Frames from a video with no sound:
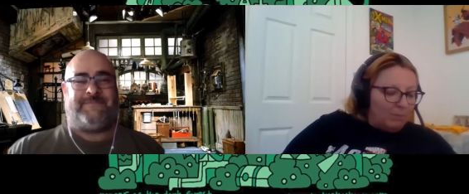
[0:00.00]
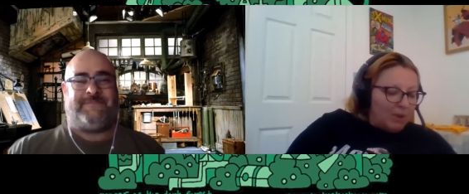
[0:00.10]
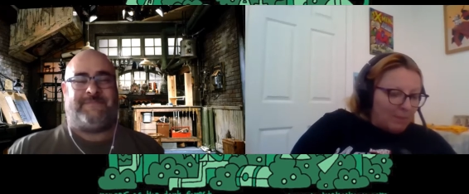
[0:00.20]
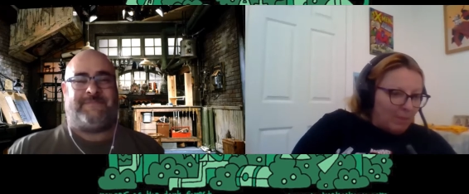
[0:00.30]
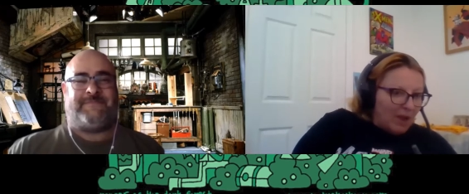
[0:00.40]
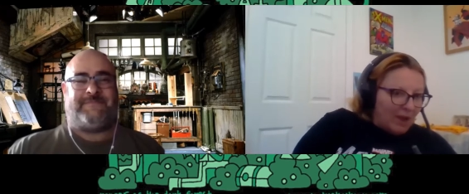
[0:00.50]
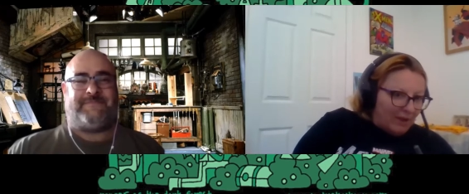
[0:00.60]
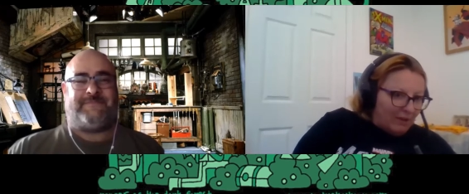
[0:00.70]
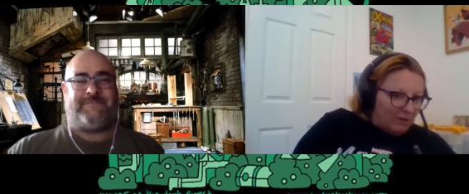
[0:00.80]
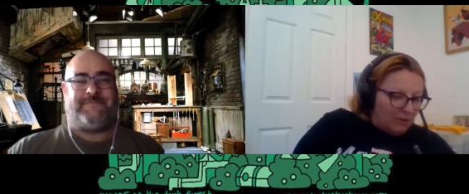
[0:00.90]
Speaker 1: my
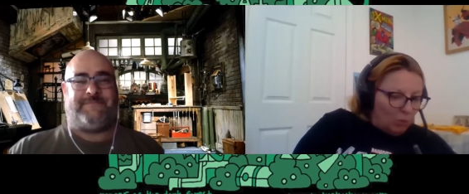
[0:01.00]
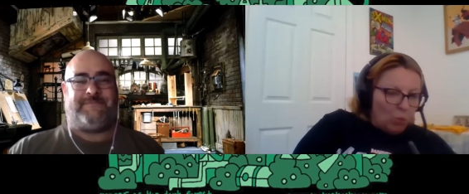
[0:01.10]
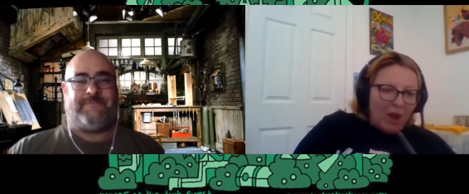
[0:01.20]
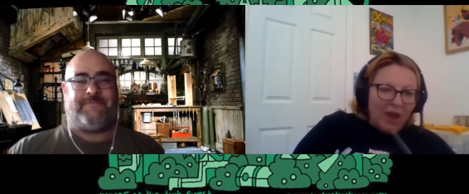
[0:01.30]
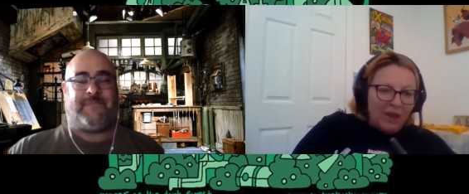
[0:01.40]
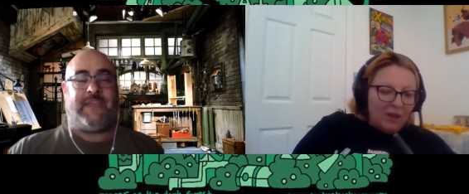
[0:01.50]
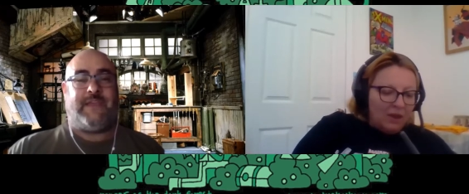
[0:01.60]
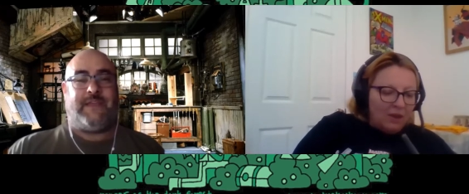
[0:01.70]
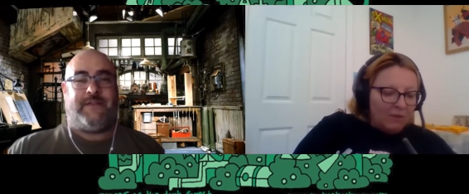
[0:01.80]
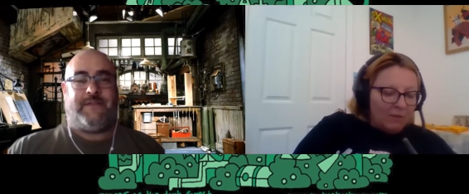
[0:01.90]
mind.
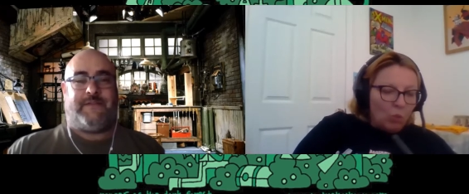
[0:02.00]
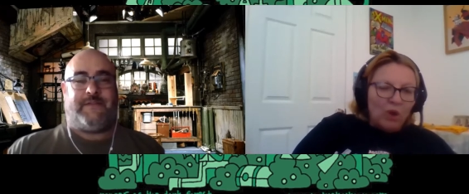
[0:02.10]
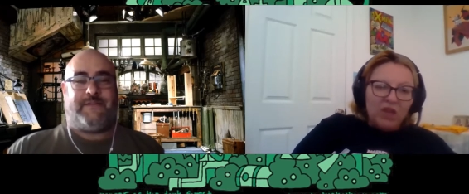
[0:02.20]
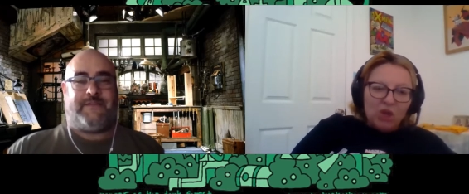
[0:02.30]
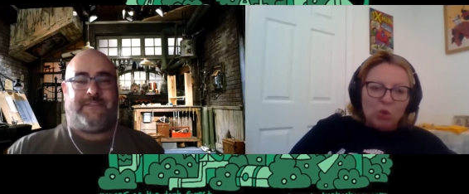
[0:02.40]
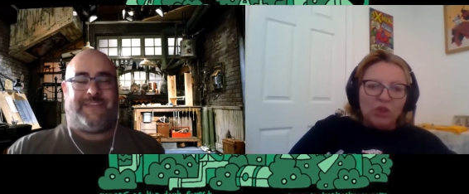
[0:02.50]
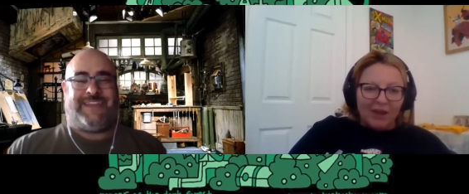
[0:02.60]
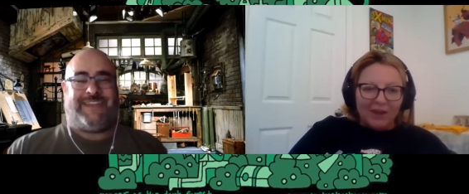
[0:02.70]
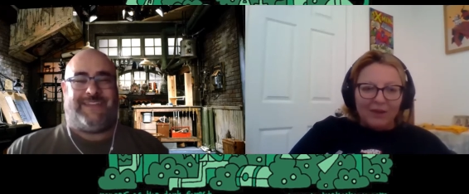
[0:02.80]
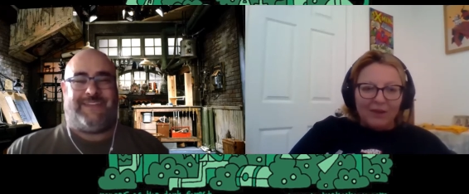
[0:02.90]
When? What do you
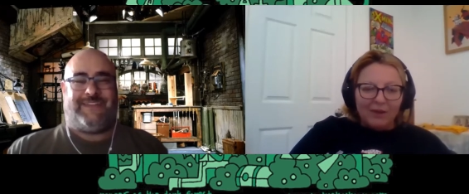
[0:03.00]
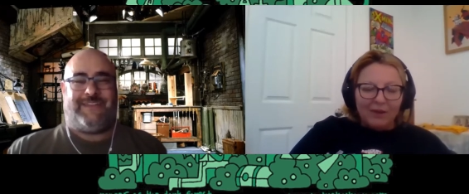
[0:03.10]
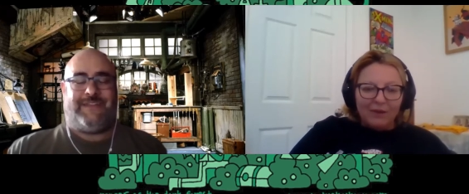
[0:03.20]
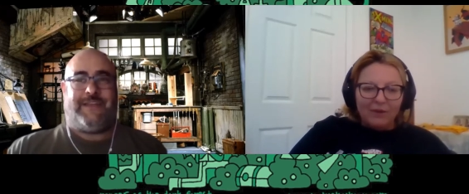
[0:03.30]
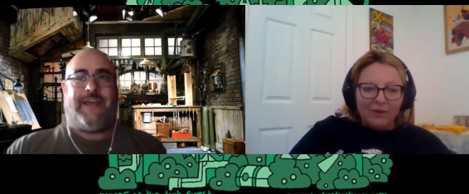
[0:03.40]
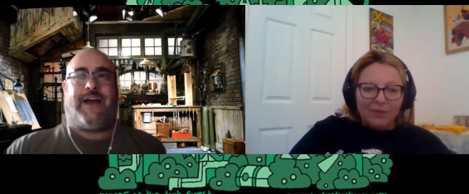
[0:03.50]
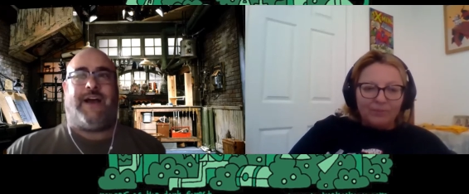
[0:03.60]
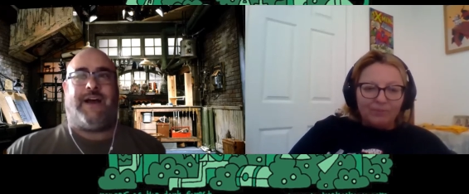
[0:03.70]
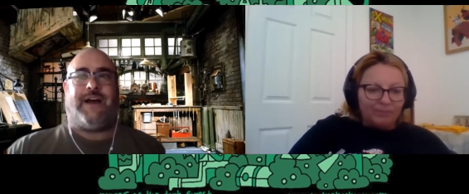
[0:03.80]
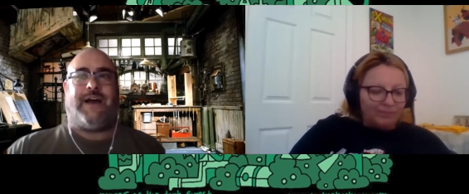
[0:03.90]
think?
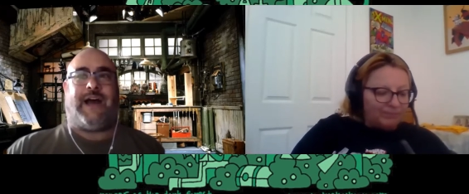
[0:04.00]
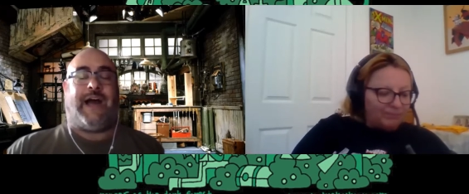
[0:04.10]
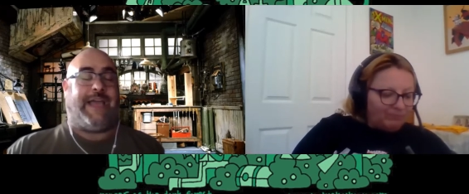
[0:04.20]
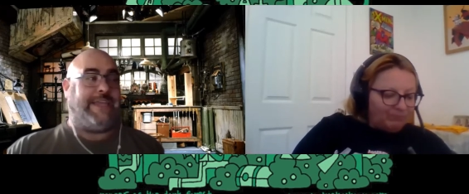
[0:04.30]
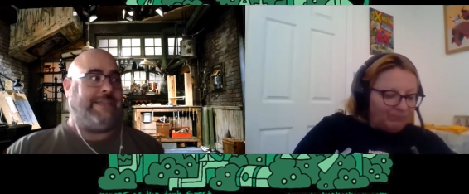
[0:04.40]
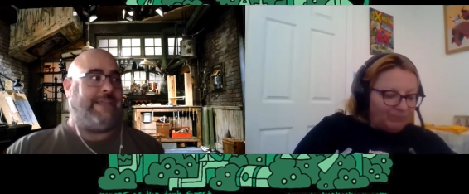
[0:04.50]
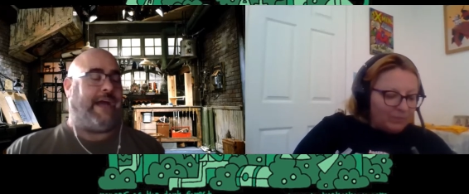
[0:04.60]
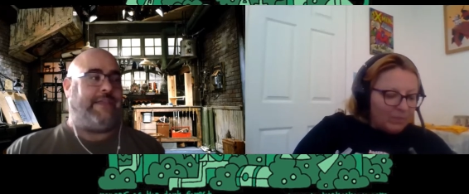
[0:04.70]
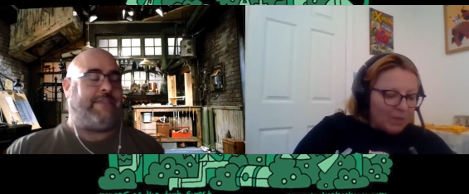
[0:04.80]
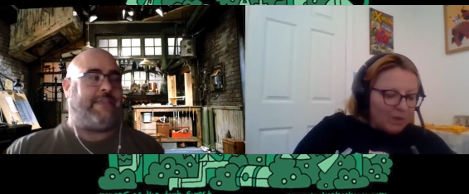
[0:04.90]
Speaker 2: Uh, I
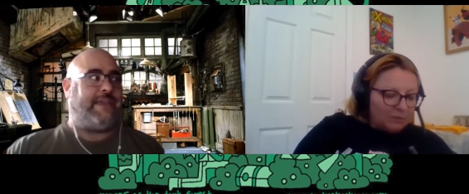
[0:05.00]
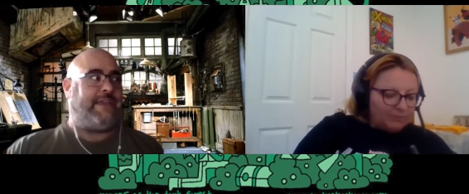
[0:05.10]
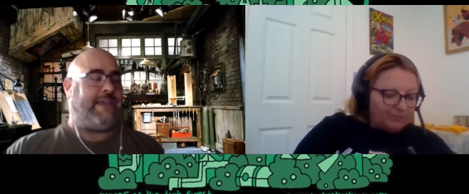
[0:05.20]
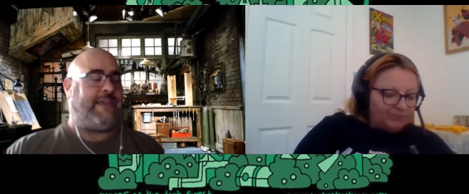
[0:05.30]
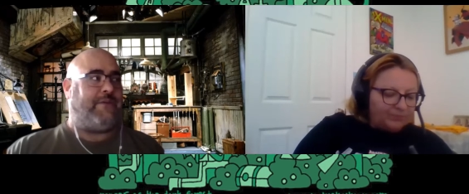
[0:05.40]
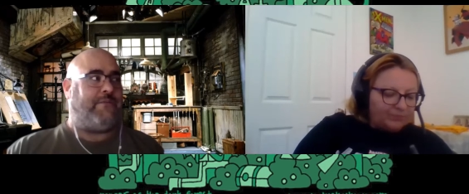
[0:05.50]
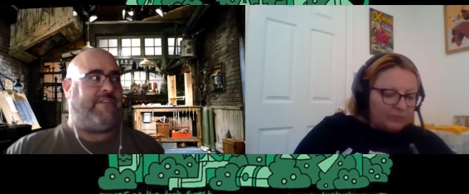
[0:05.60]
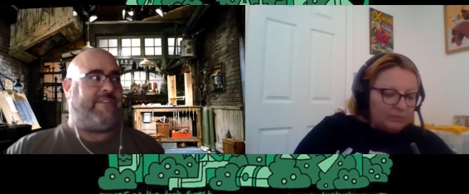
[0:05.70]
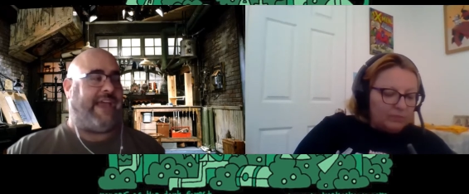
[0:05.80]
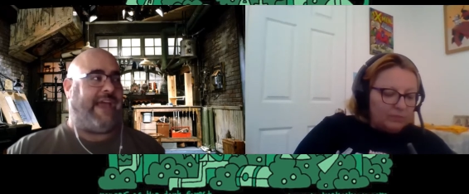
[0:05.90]
I think it
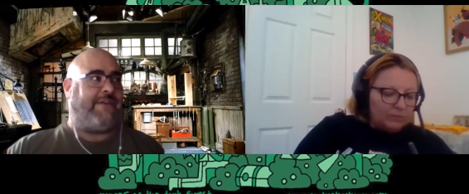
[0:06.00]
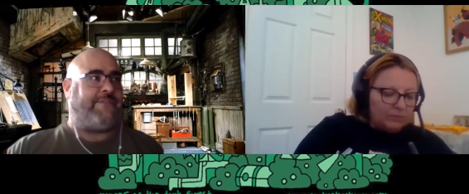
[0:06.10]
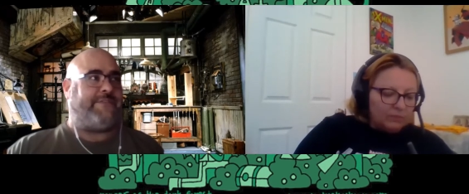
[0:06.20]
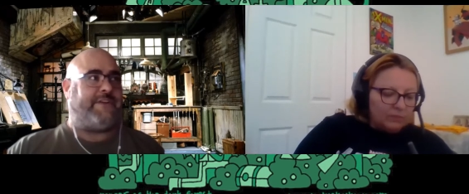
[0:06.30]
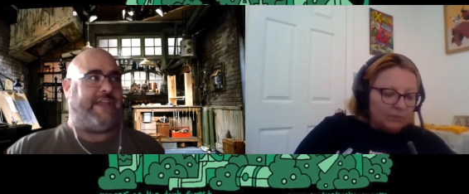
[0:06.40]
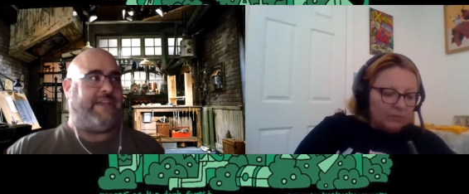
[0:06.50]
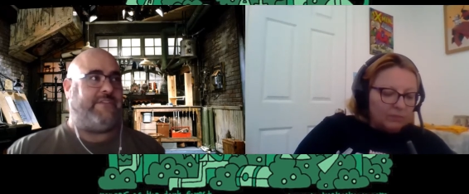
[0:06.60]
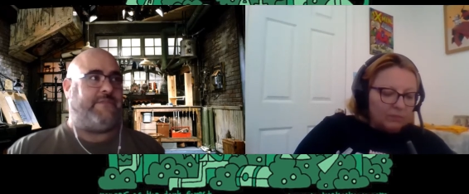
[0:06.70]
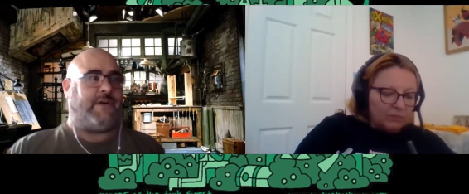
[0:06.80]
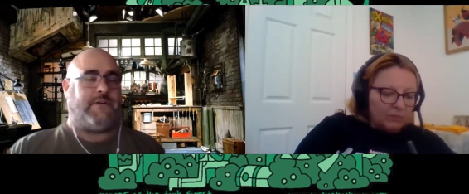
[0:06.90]
was after Age
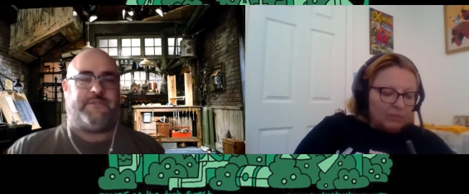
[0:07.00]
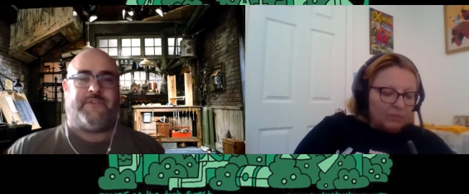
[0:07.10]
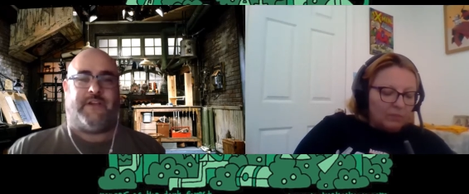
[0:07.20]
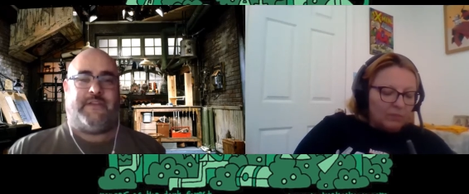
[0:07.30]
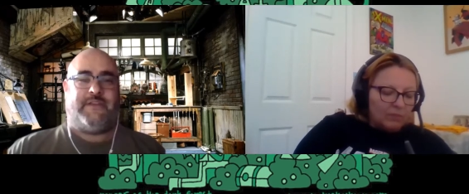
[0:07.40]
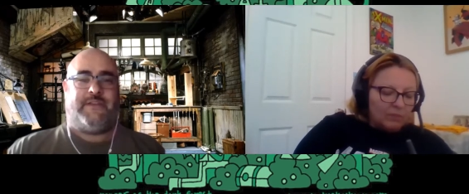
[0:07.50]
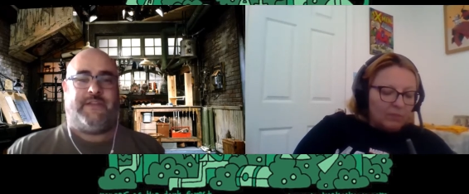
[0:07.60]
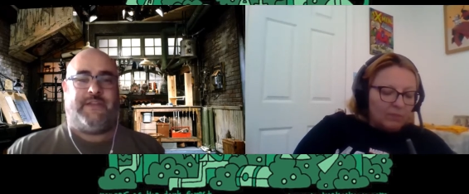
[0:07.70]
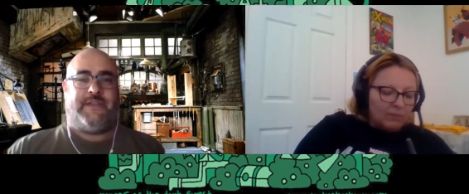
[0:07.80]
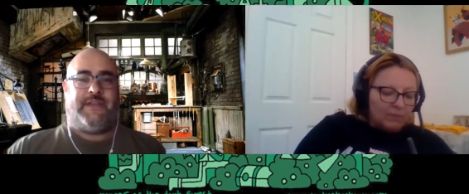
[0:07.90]
of Ultron.
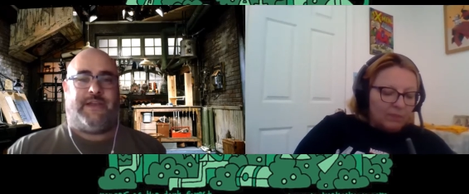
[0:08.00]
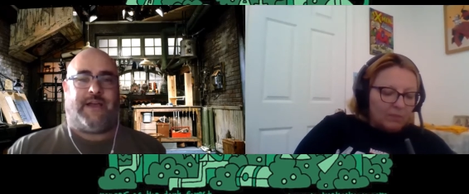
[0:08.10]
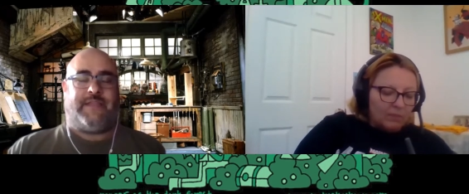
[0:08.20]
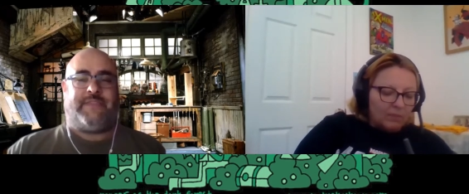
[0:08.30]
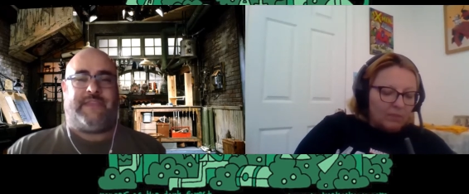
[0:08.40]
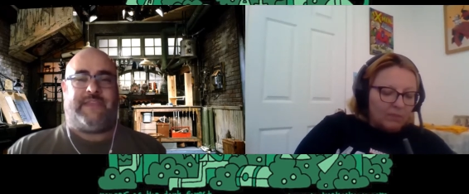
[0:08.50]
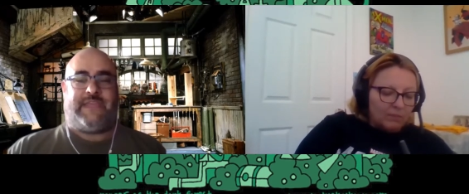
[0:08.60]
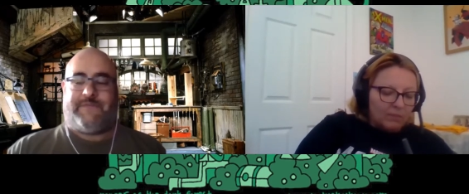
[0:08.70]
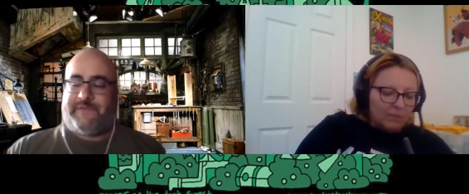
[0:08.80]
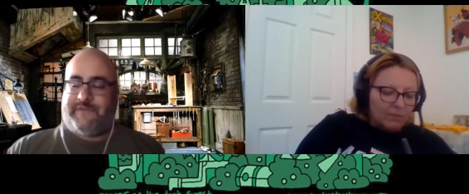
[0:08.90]
I think
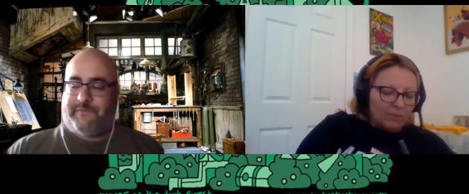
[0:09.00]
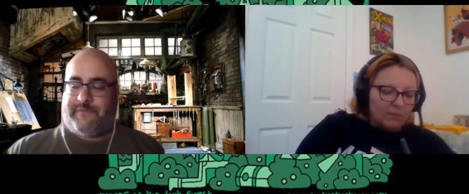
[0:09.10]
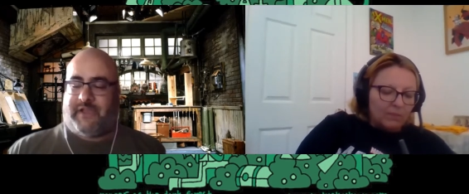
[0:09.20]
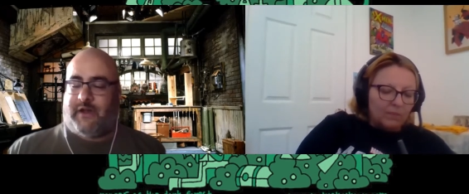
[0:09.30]
if it was not